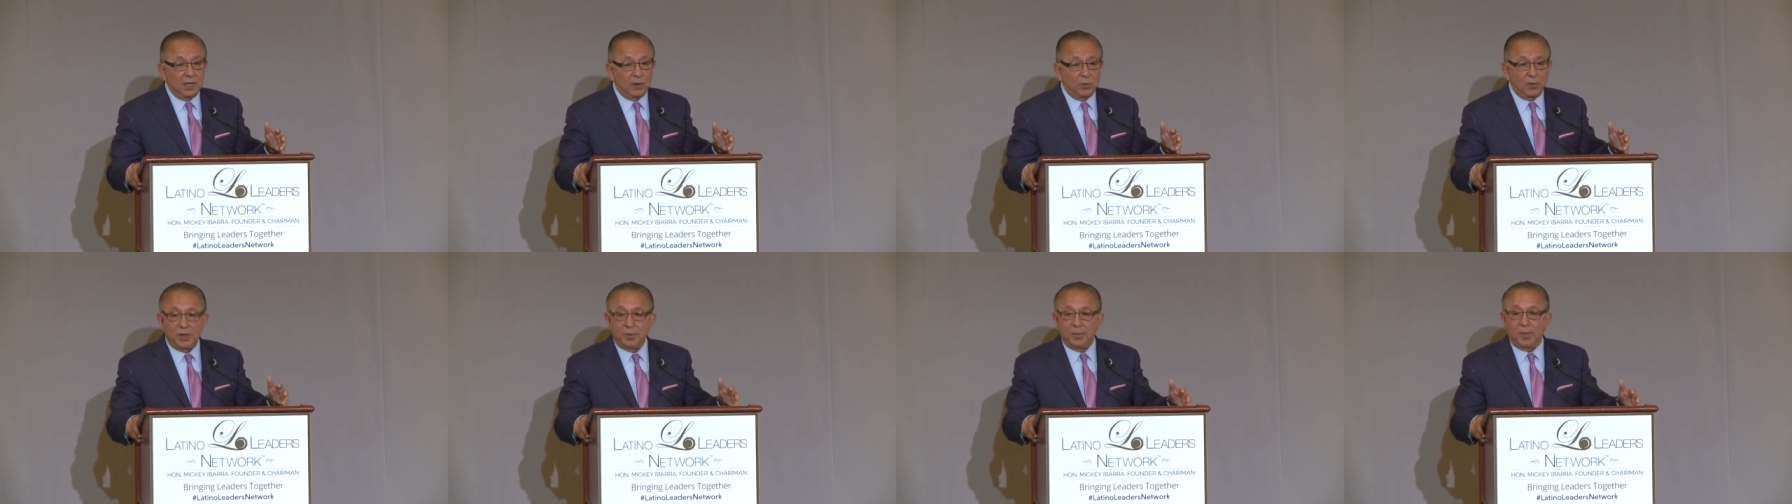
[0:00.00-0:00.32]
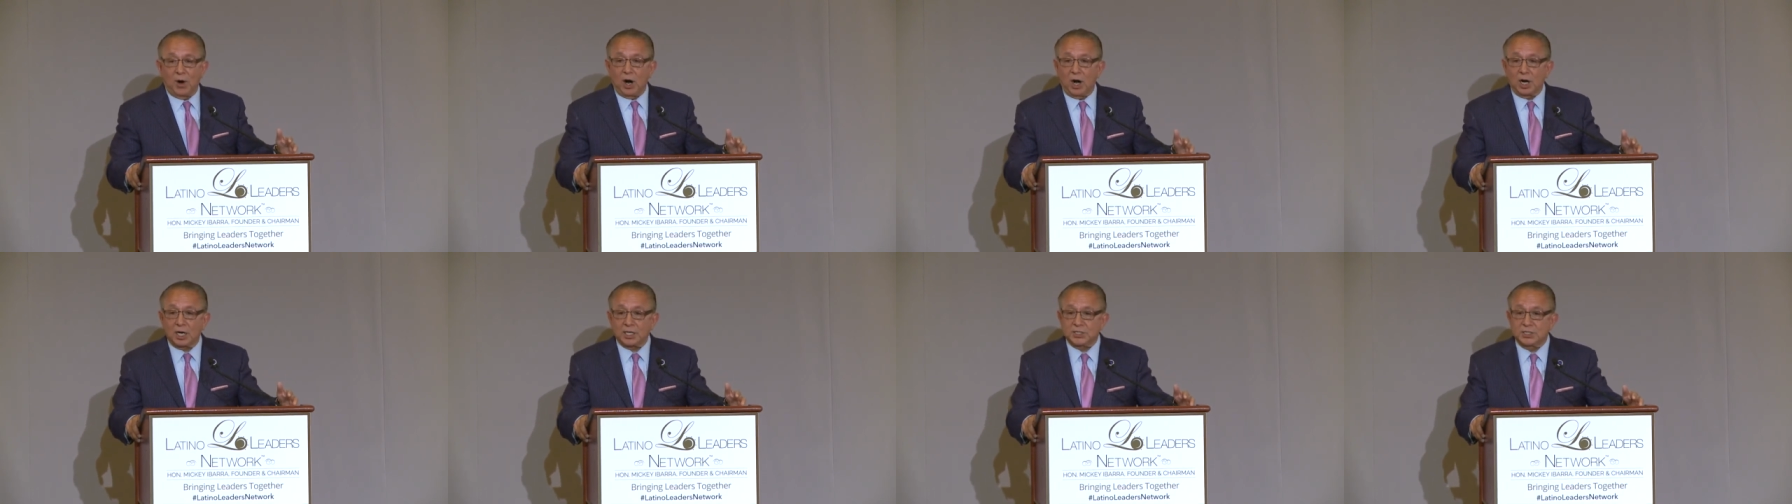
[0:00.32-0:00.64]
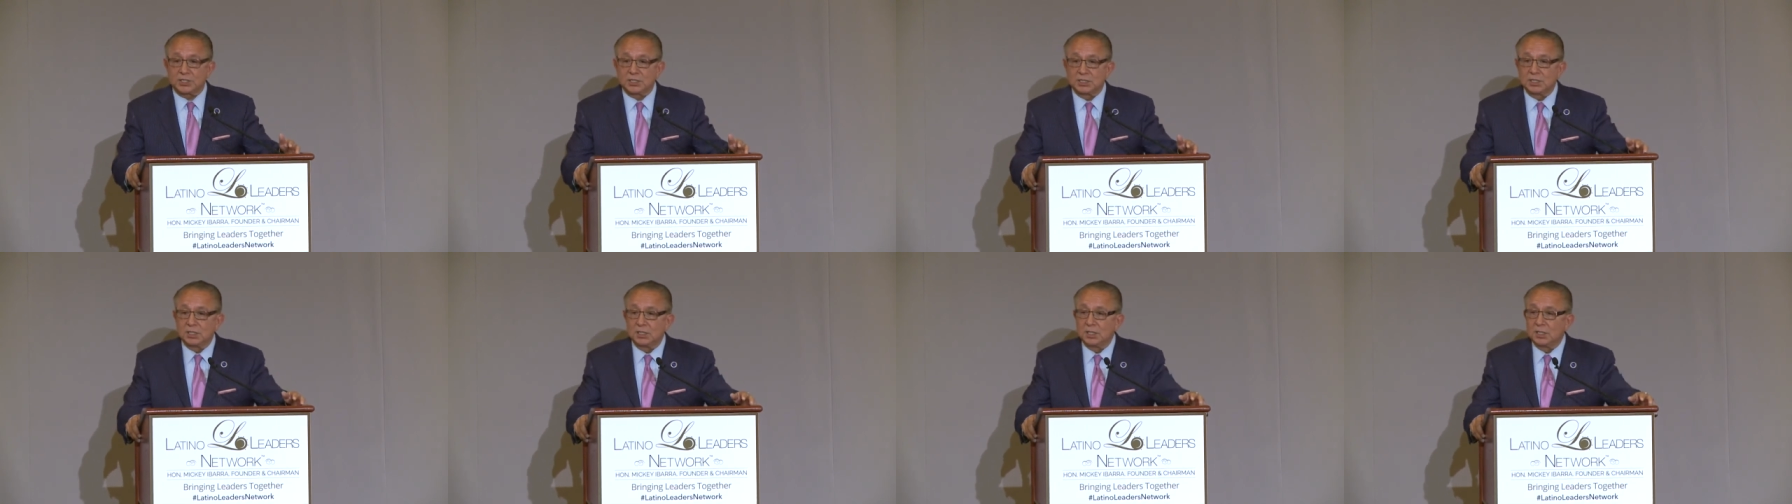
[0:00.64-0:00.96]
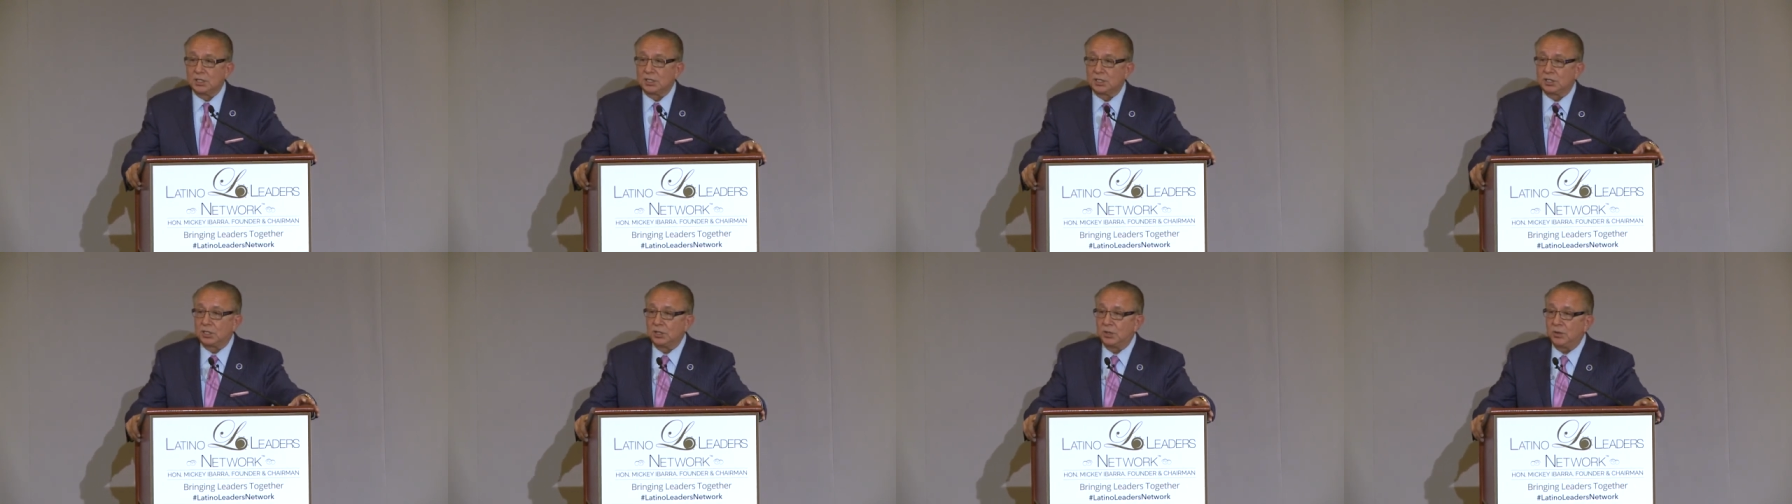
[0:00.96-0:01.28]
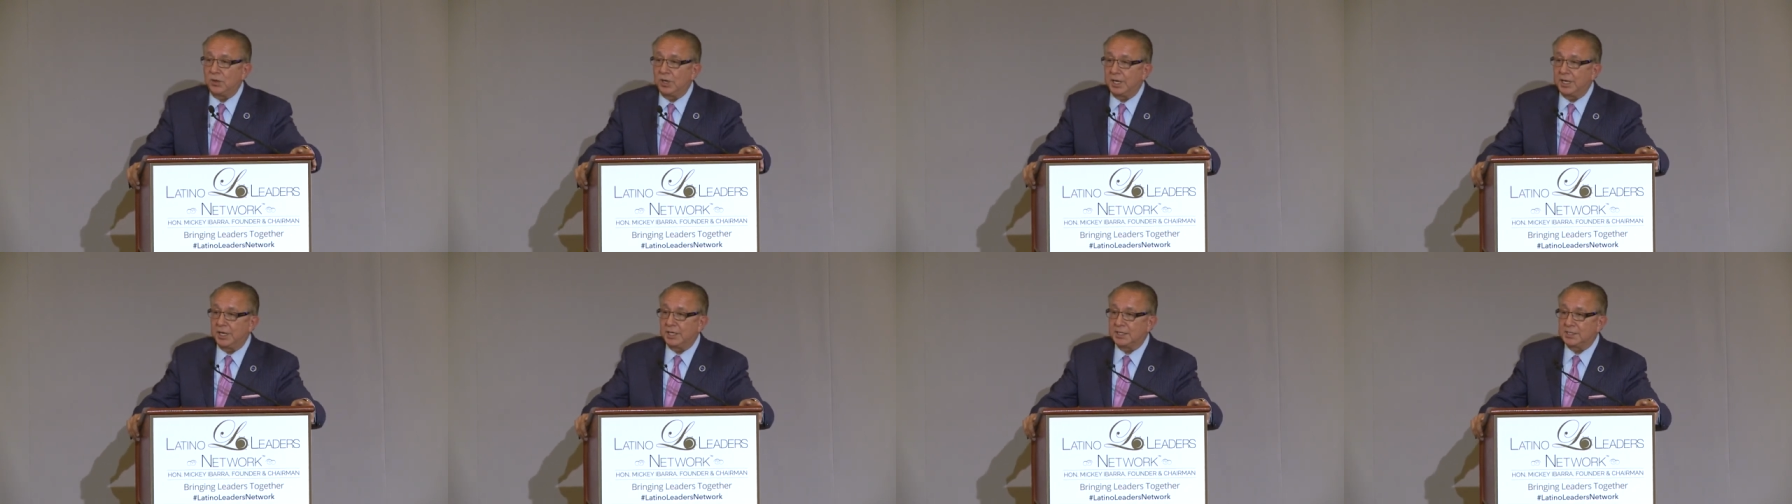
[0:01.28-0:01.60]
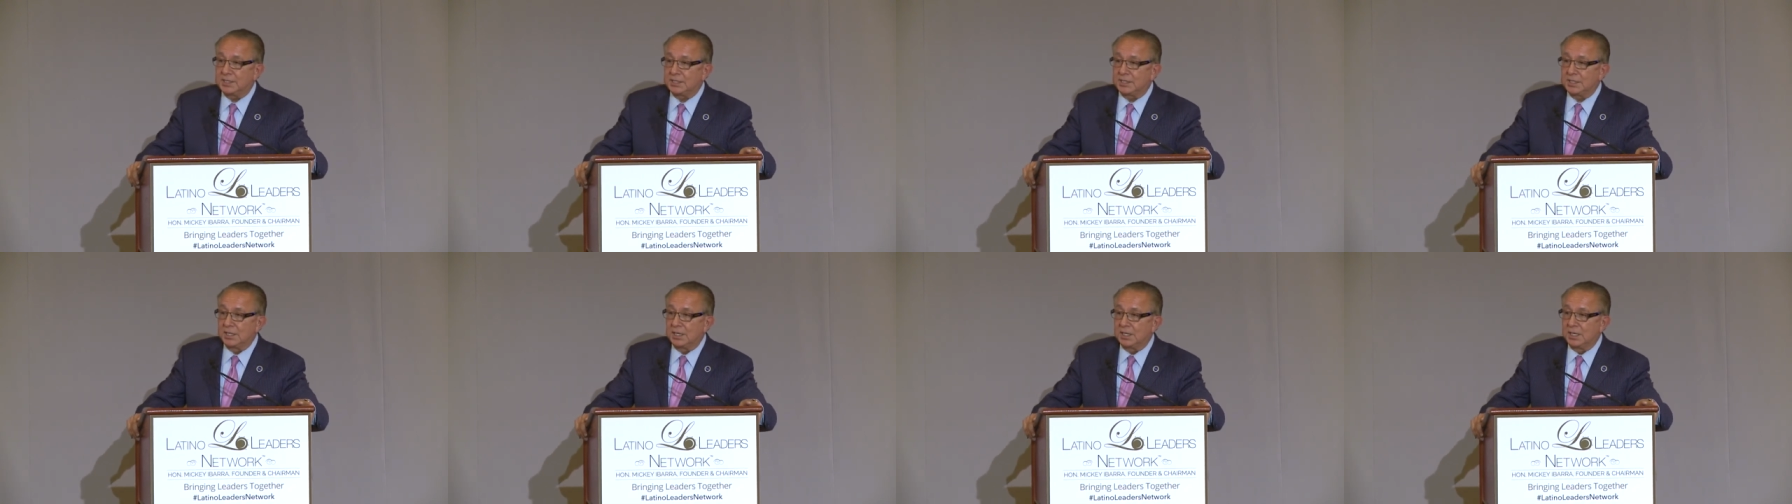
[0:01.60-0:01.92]
remarks to
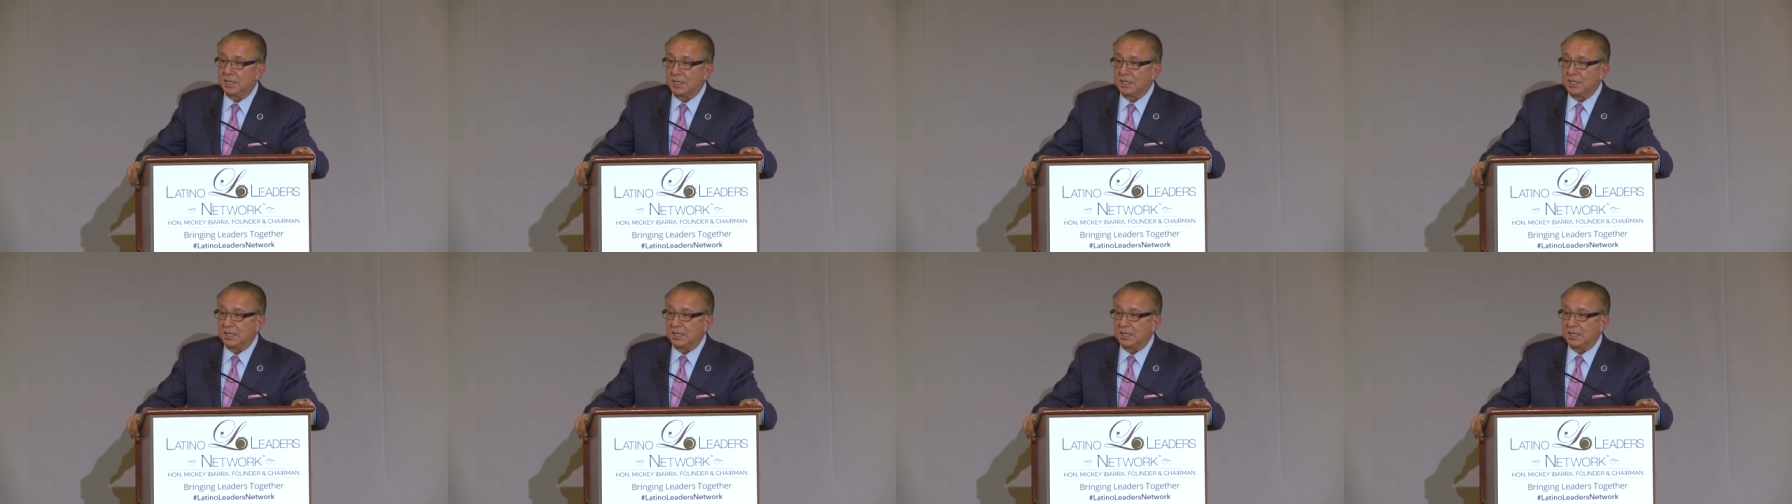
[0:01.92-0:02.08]
his